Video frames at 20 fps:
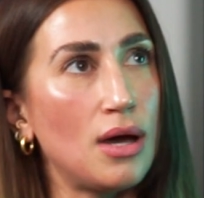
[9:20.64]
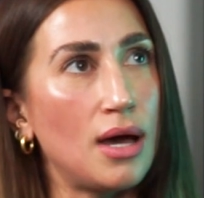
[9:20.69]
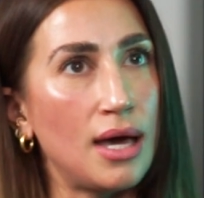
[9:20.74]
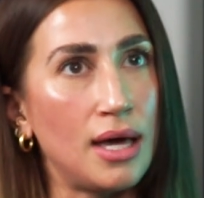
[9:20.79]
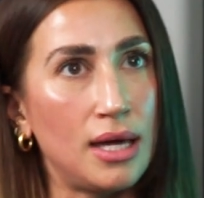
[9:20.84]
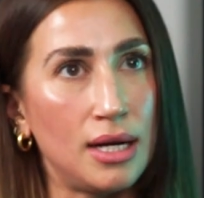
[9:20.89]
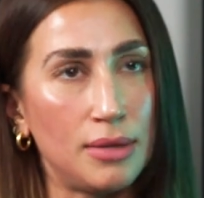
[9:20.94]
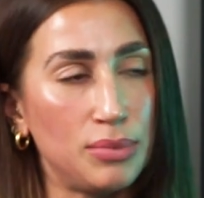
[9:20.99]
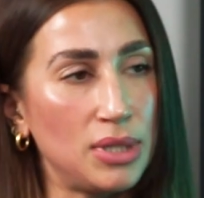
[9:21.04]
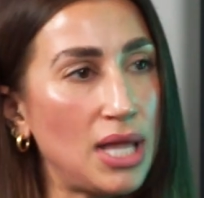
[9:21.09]

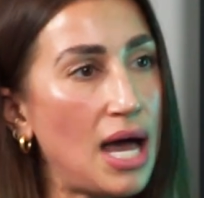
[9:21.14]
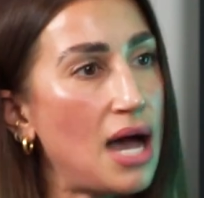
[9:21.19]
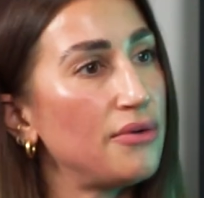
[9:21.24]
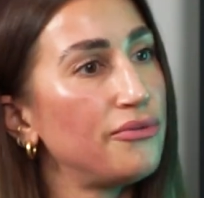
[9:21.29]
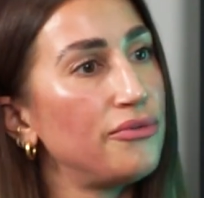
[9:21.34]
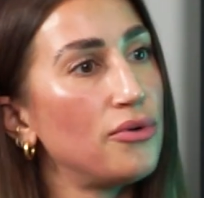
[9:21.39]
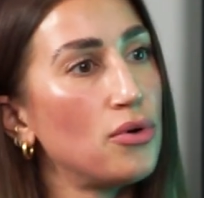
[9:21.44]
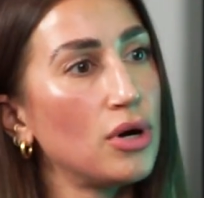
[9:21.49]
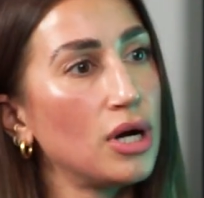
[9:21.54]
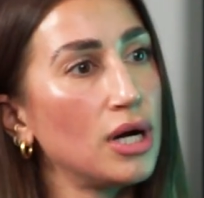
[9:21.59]
and a
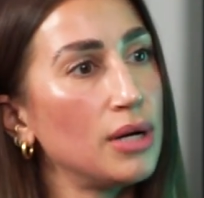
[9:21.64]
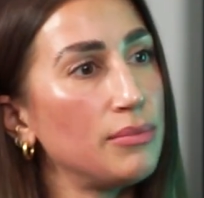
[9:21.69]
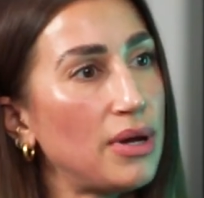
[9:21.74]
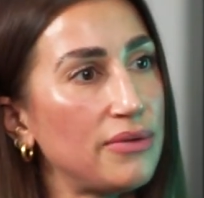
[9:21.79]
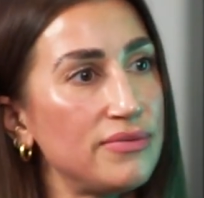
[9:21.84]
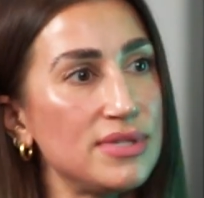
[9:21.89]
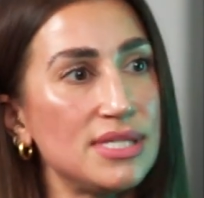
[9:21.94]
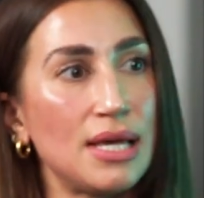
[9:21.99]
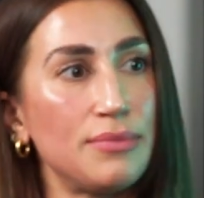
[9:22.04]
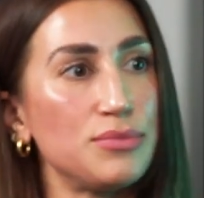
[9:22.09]
platform
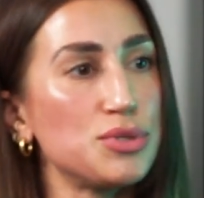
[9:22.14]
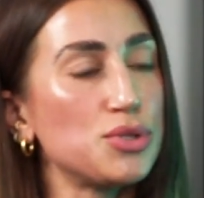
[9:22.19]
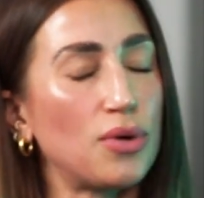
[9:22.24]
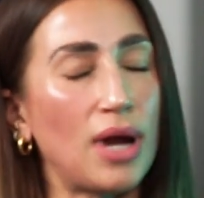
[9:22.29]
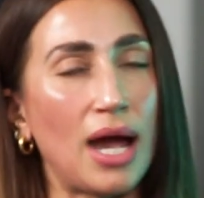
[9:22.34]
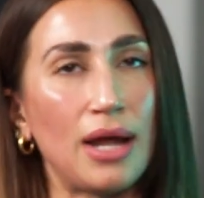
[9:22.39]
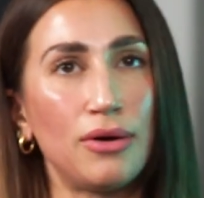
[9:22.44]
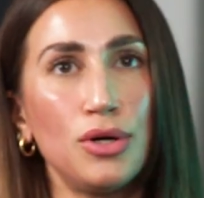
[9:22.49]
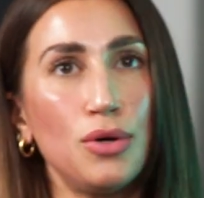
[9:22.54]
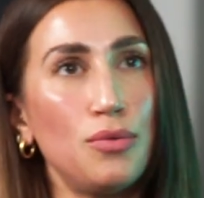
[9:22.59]
of some
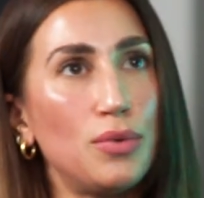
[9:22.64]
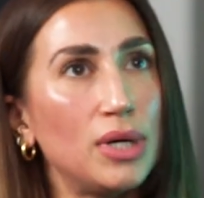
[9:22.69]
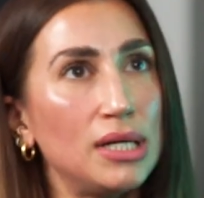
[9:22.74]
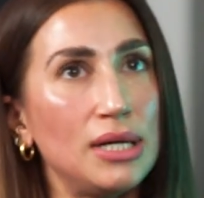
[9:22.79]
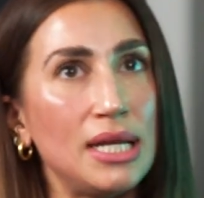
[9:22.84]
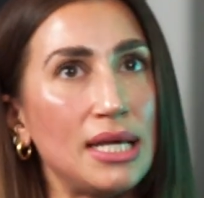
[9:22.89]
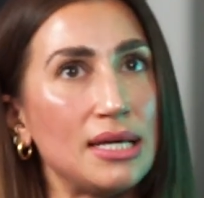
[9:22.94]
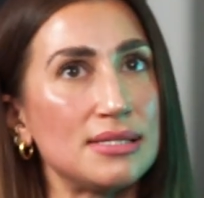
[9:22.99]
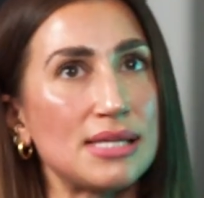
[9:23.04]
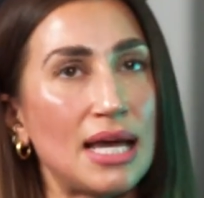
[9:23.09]
sort, I don't know what
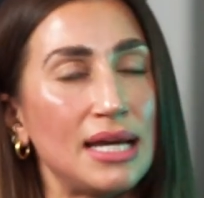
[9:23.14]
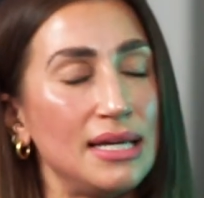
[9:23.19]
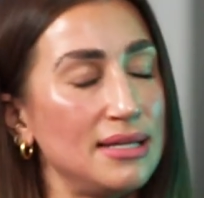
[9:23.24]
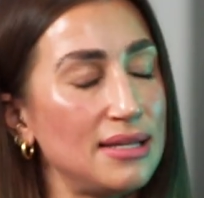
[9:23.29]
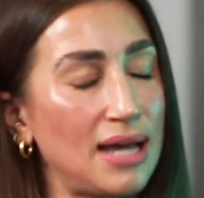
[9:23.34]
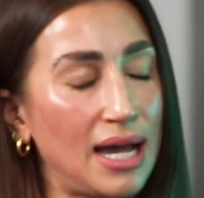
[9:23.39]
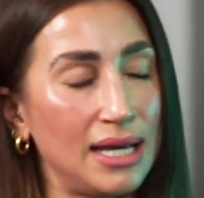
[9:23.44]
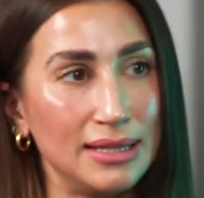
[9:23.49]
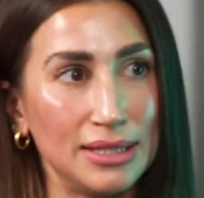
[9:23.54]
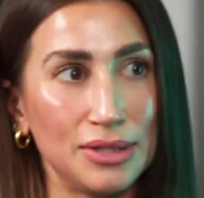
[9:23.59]
it is.
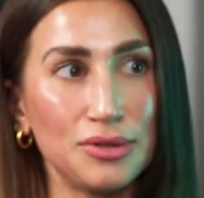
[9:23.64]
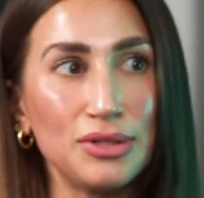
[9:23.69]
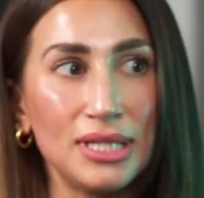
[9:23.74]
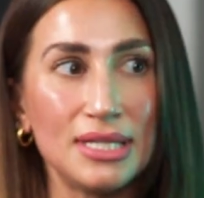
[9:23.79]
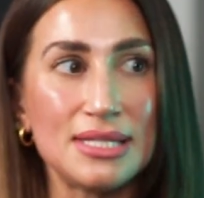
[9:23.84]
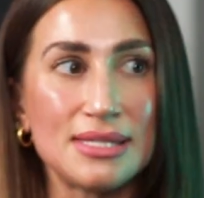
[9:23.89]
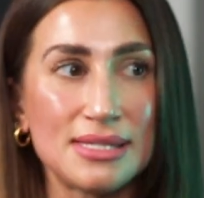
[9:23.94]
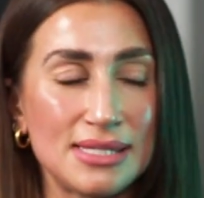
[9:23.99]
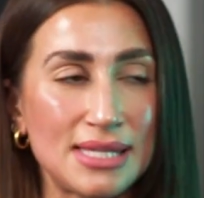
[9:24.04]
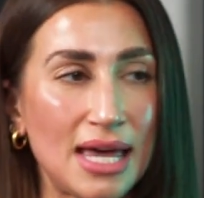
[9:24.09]
I
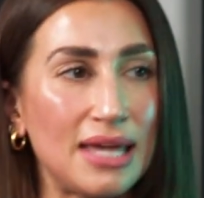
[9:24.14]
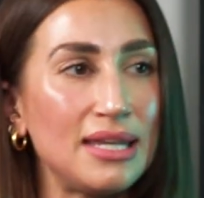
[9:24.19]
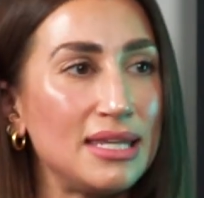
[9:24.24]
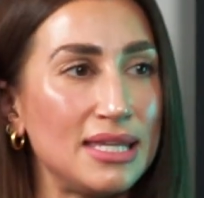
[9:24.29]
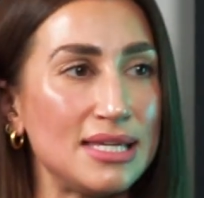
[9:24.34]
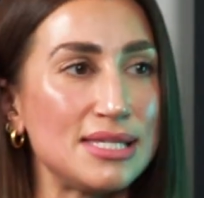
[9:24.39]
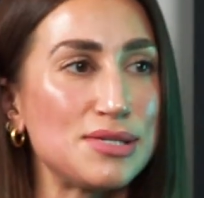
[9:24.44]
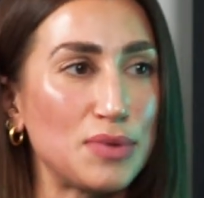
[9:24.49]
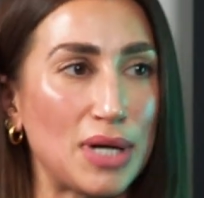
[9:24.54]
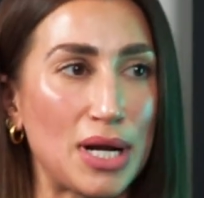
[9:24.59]
literally said
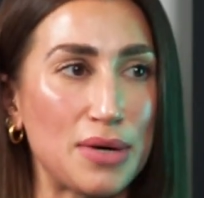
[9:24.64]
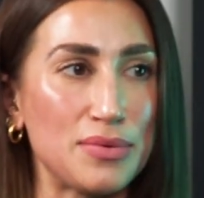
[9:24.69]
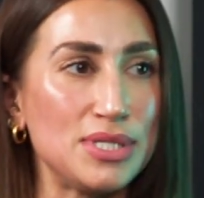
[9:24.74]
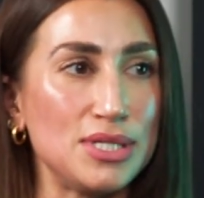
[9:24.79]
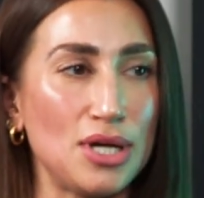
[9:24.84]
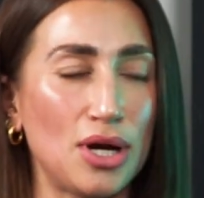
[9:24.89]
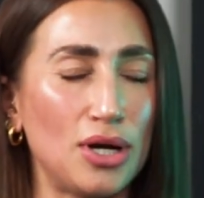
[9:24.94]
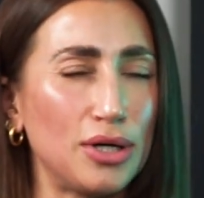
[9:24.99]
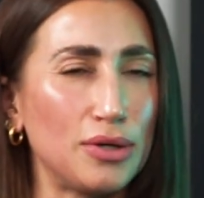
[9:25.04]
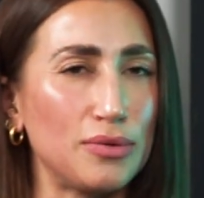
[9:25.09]
this when I was
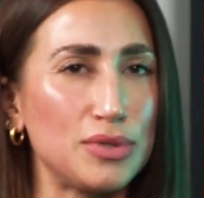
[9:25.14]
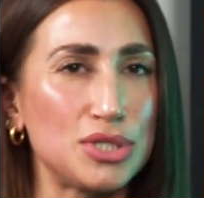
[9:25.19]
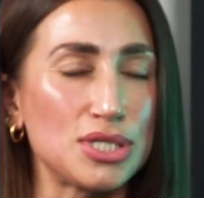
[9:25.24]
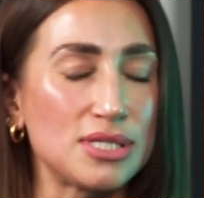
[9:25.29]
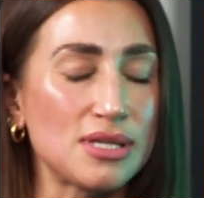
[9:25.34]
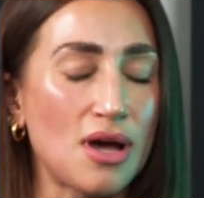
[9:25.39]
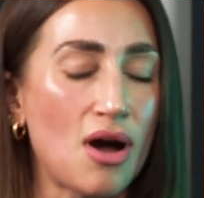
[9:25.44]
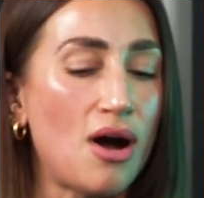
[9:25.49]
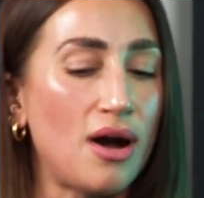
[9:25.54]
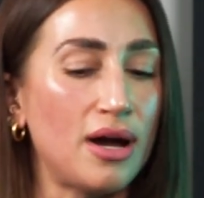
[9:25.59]
younger, which
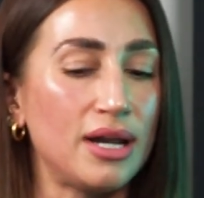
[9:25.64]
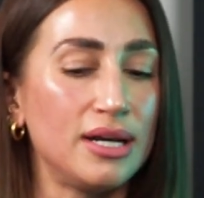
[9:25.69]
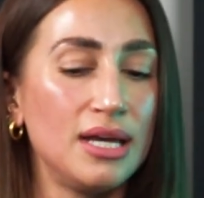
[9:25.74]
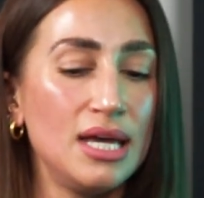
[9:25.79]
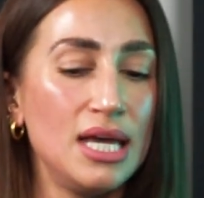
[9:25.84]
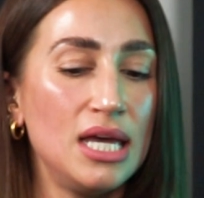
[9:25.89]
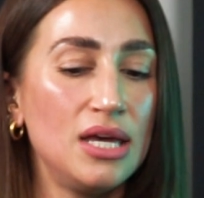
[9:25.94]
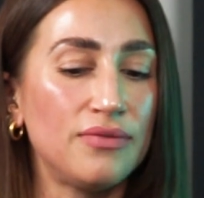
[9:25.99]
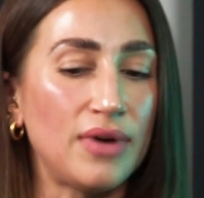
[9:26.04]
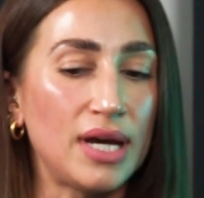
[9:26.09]
is odd.
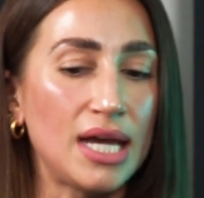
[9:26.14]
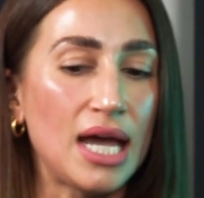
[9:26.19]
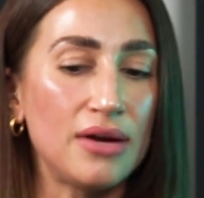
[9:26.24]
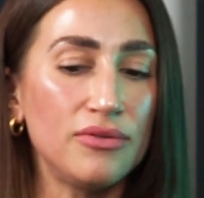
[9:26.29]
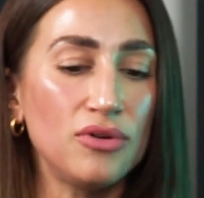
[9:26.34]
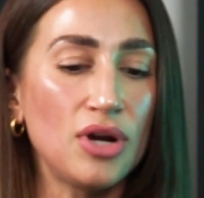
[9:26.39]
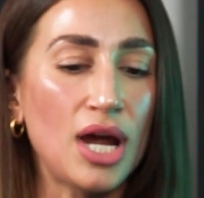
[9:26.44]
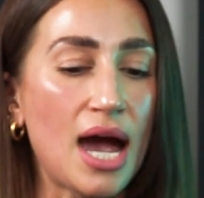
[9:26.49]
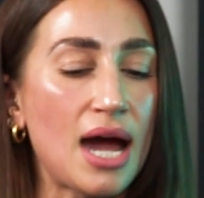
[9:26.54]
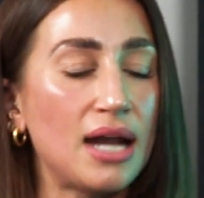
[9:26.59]
If I
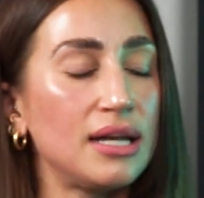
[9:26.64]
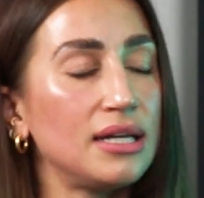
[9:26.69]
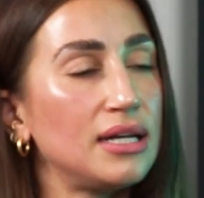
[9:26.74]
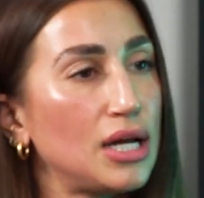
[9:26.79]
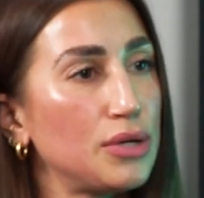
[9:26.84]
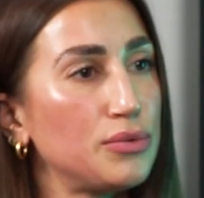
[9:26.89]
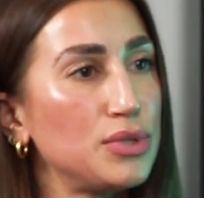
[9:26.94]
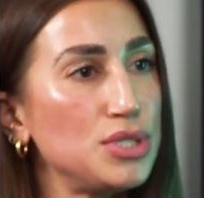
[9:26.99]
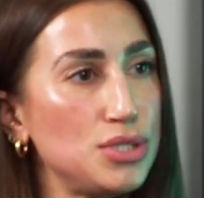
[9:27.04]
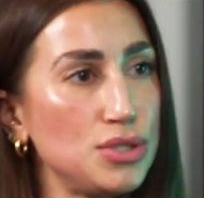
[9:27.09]
ever had it,
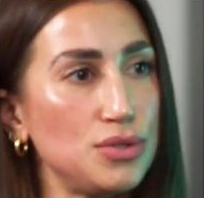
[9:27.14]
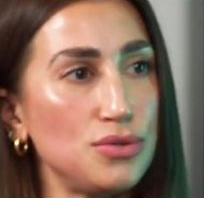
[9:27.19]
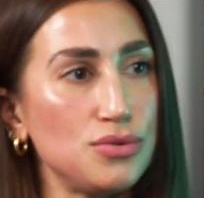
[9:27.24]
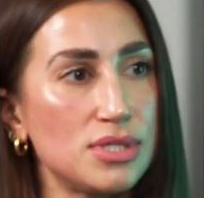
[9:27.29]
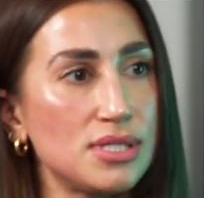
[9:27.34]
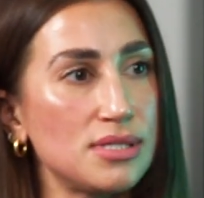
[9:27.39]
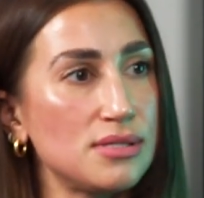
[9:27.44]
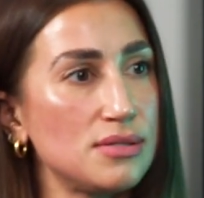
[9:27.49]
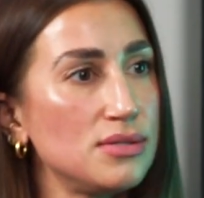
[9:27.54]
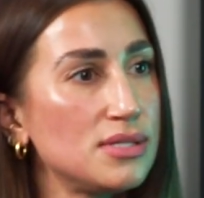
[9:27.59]
I would do
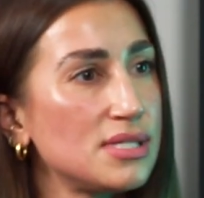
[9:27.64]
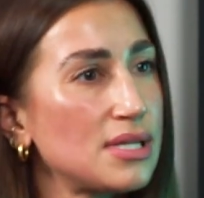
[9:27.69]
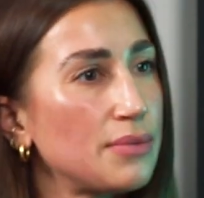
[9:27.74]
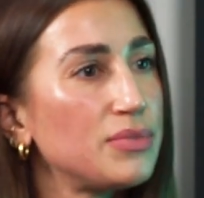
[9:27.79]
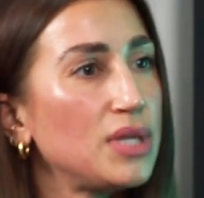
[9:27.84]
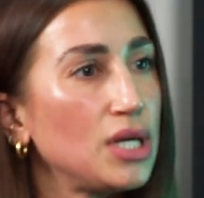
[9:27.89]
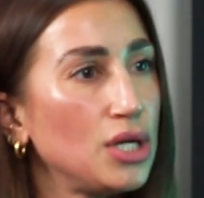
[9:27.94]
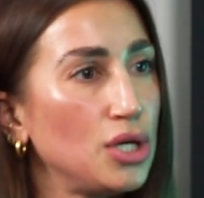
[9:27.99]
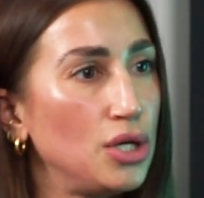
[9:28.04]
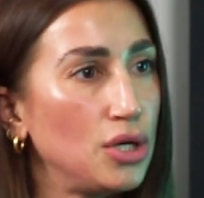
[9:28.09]

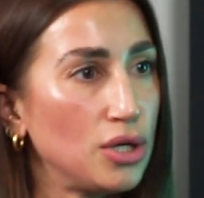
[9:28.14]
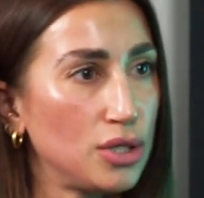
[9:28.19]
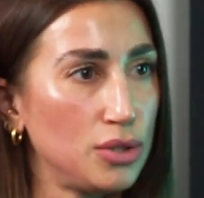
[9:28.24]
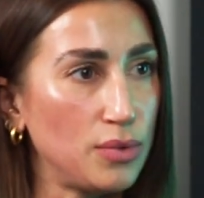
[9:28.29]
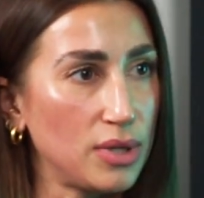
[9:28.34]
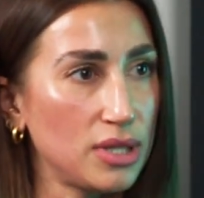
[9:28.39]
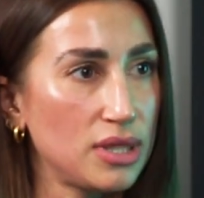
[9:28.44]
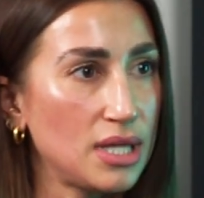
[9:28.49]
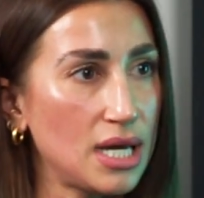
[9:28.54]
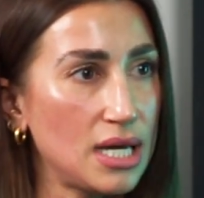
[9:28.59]
something good
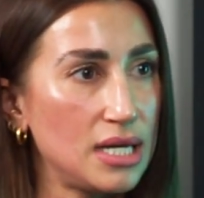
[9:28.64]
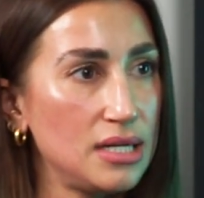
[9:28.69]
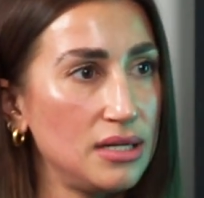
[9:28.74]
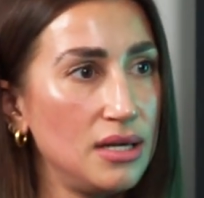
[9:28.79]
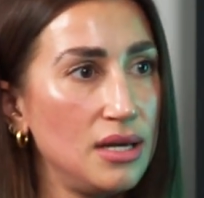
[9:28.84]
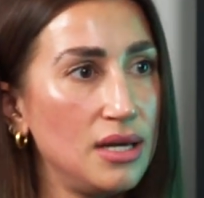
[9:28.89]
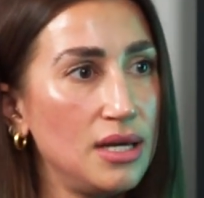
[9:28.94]
with it.